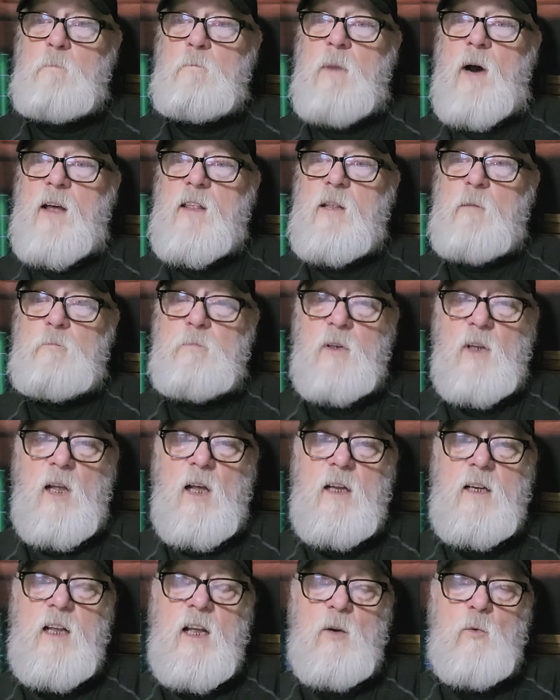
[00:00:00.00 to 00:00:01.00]
by the
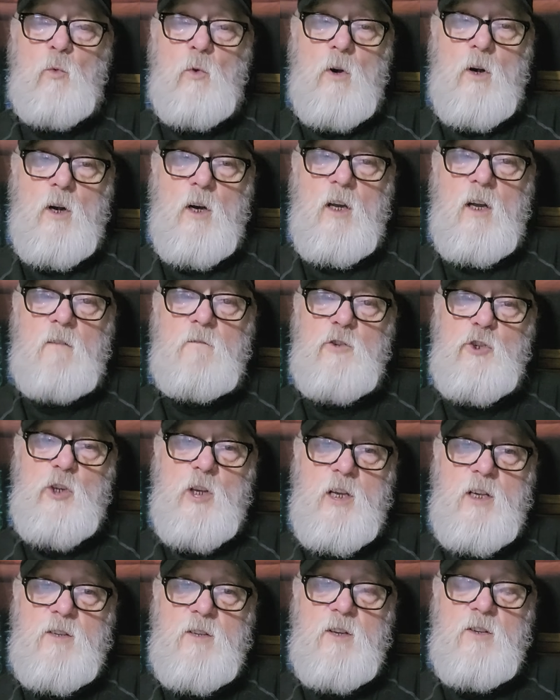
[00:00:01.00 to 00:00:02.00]
blood and work of
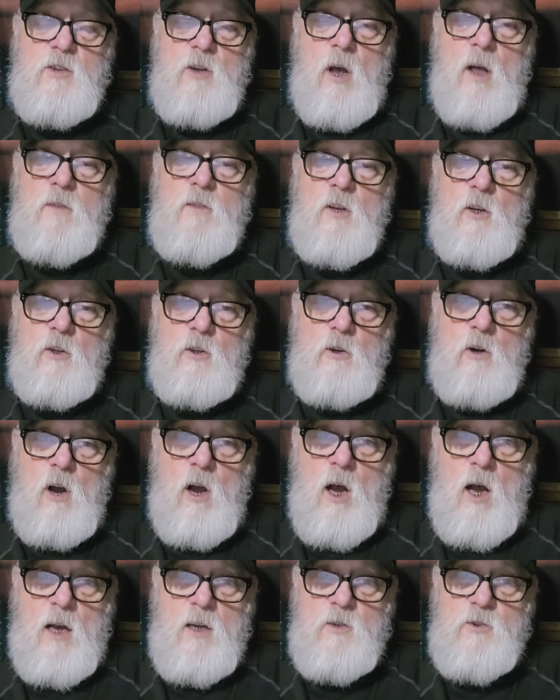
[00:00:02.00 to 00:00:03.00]
Jesus on the
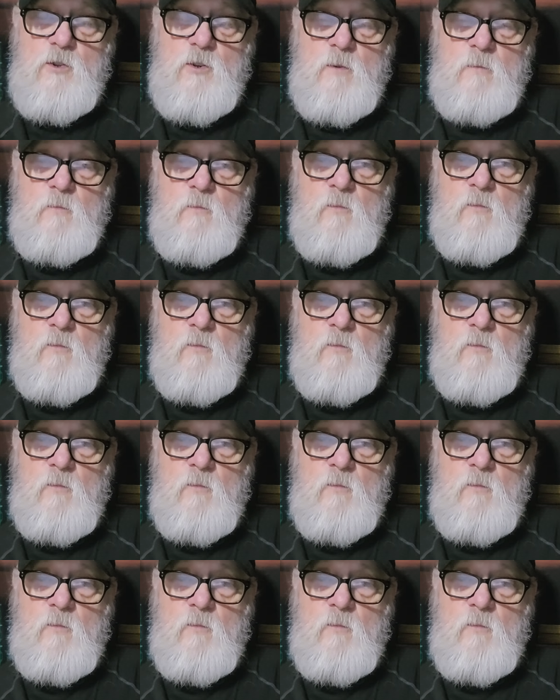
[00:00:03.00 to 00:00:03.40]
cross,